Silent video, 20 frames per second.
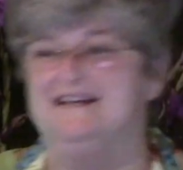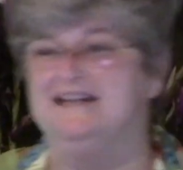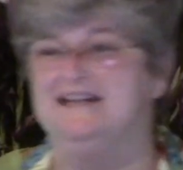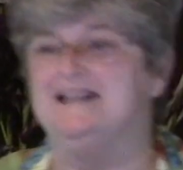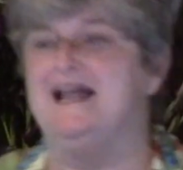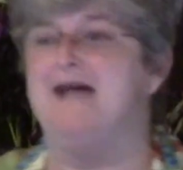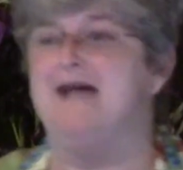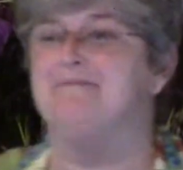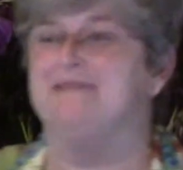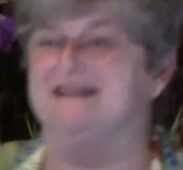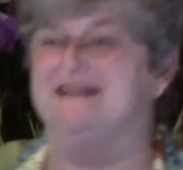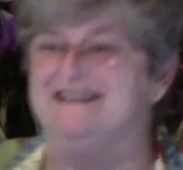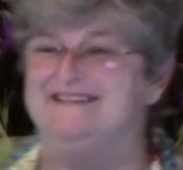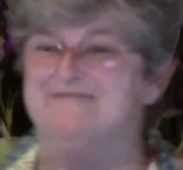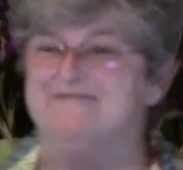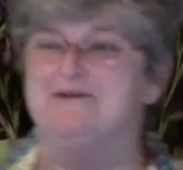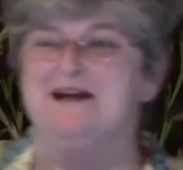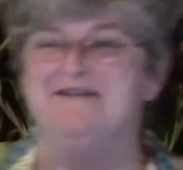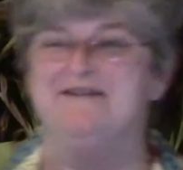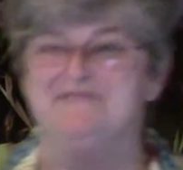and clapping
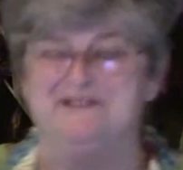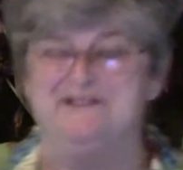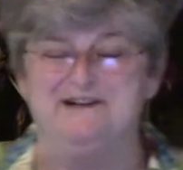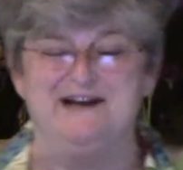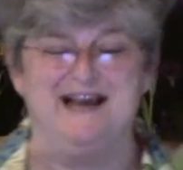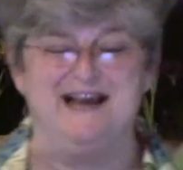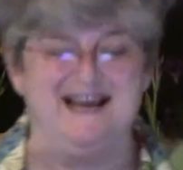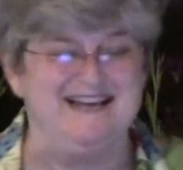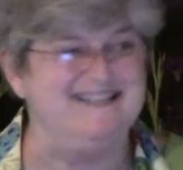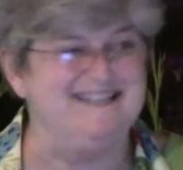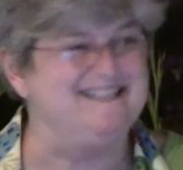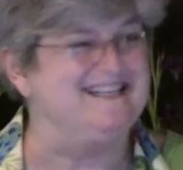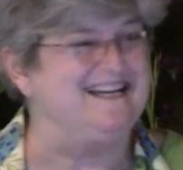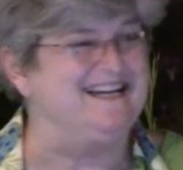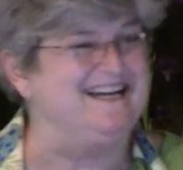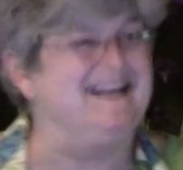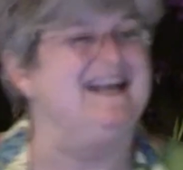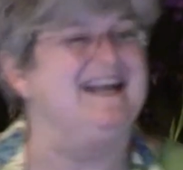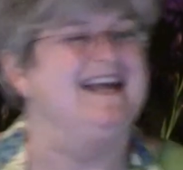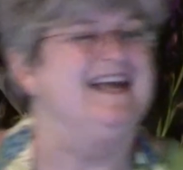and waving their hands,
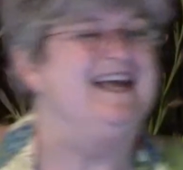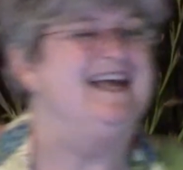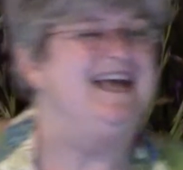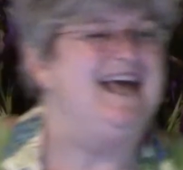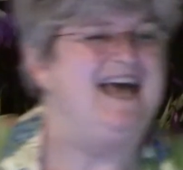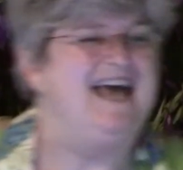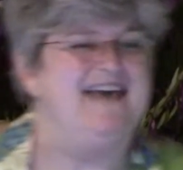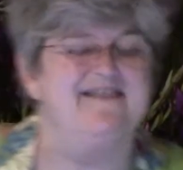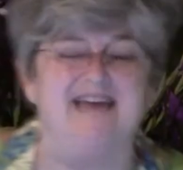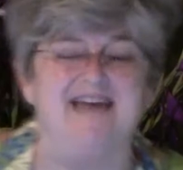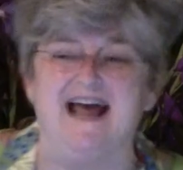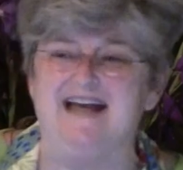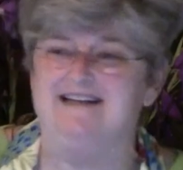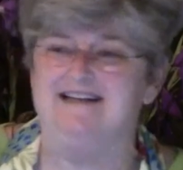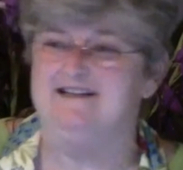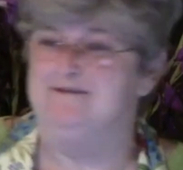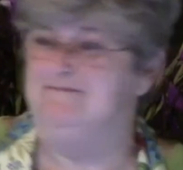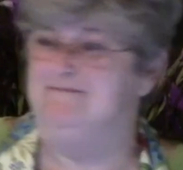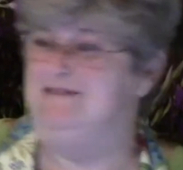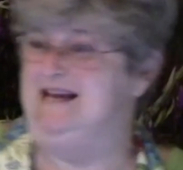and that
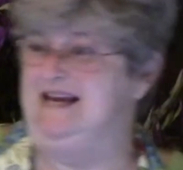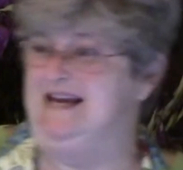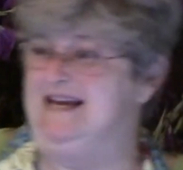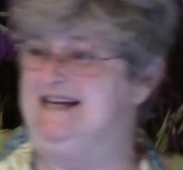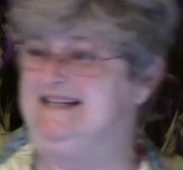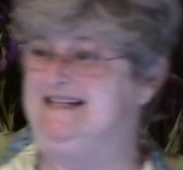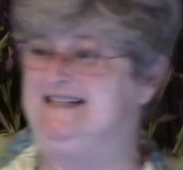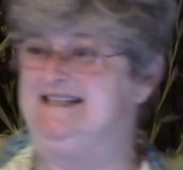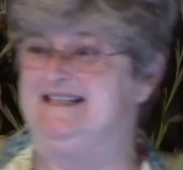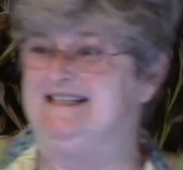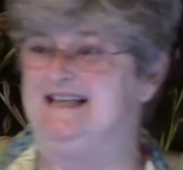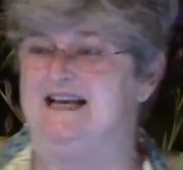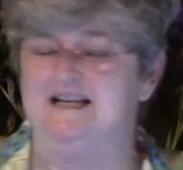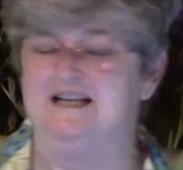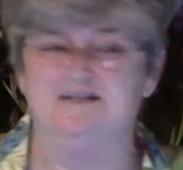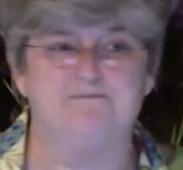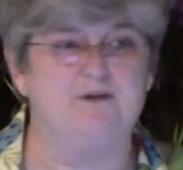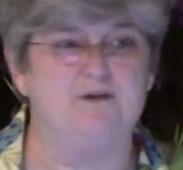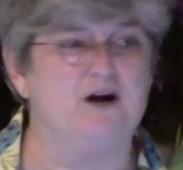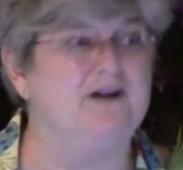to me
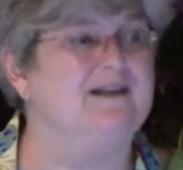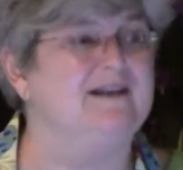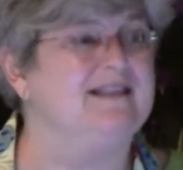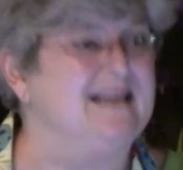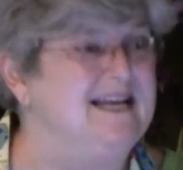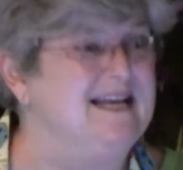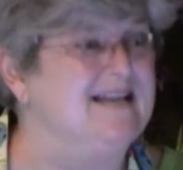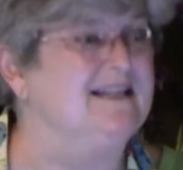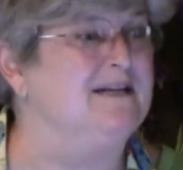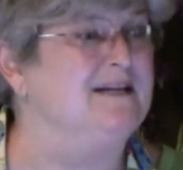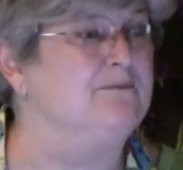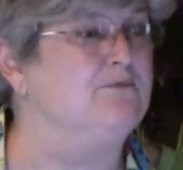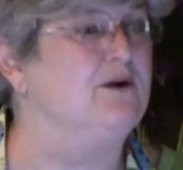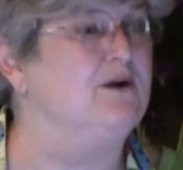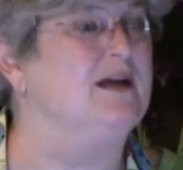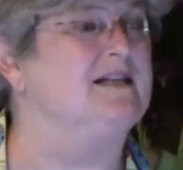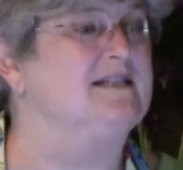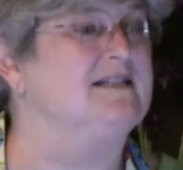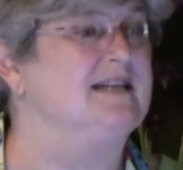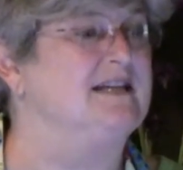is part of the healing
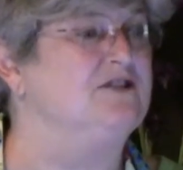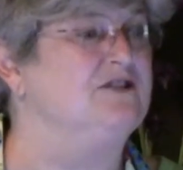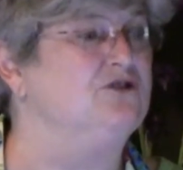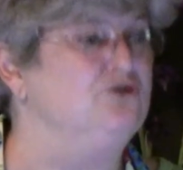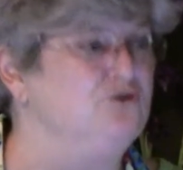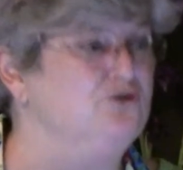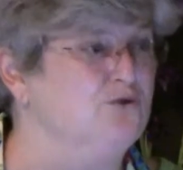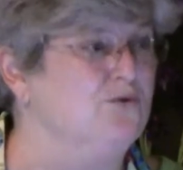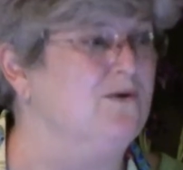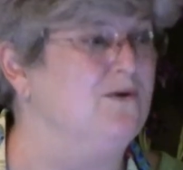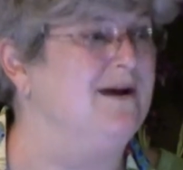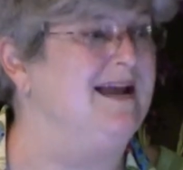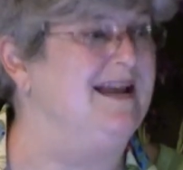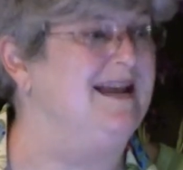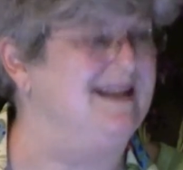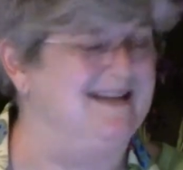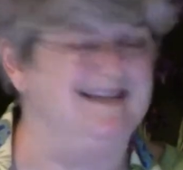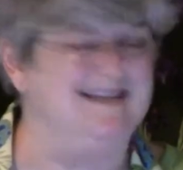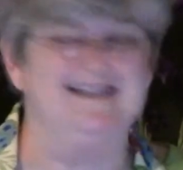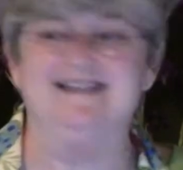process.
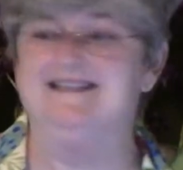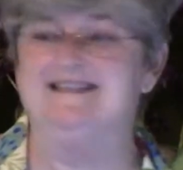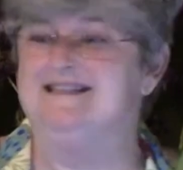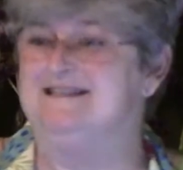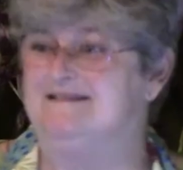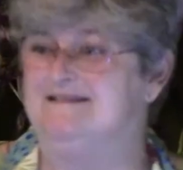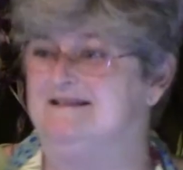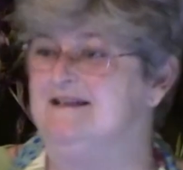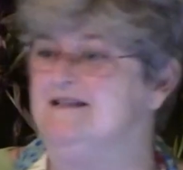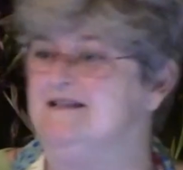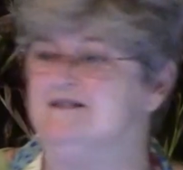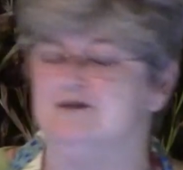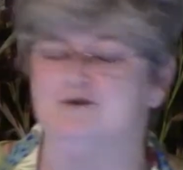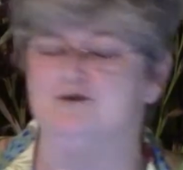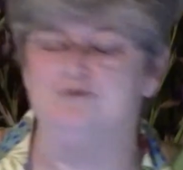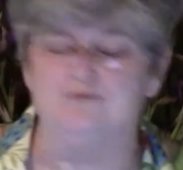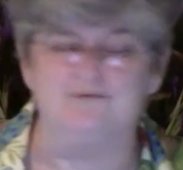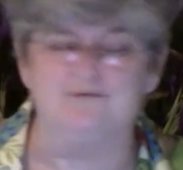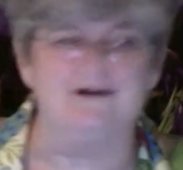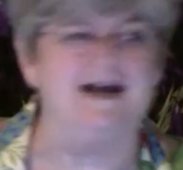Joy is a
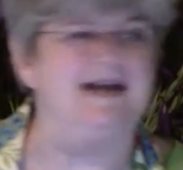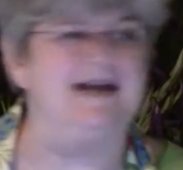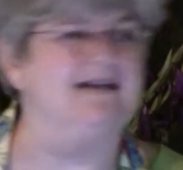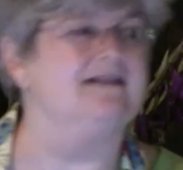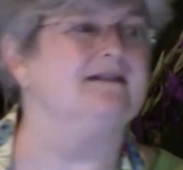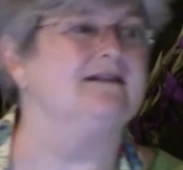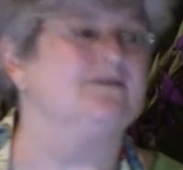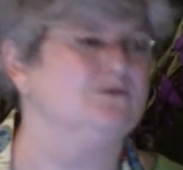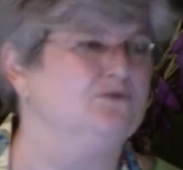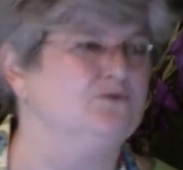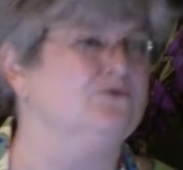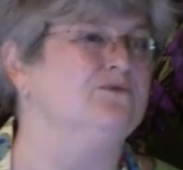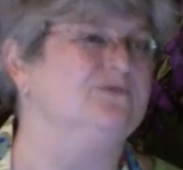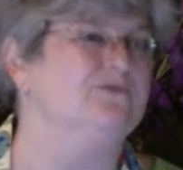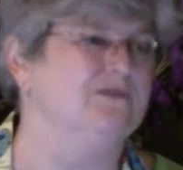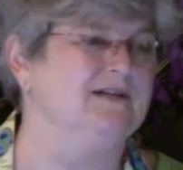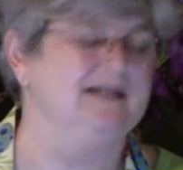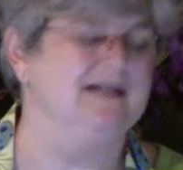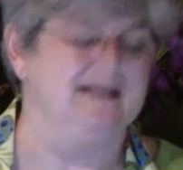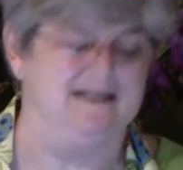great tool
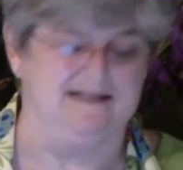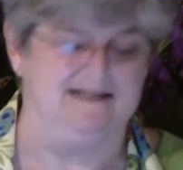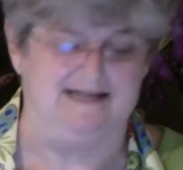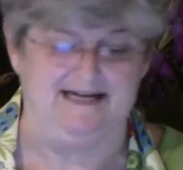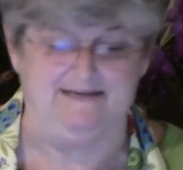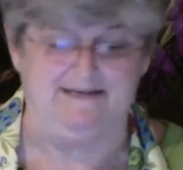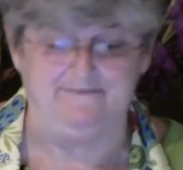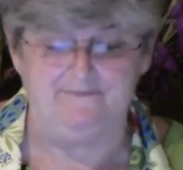for healing.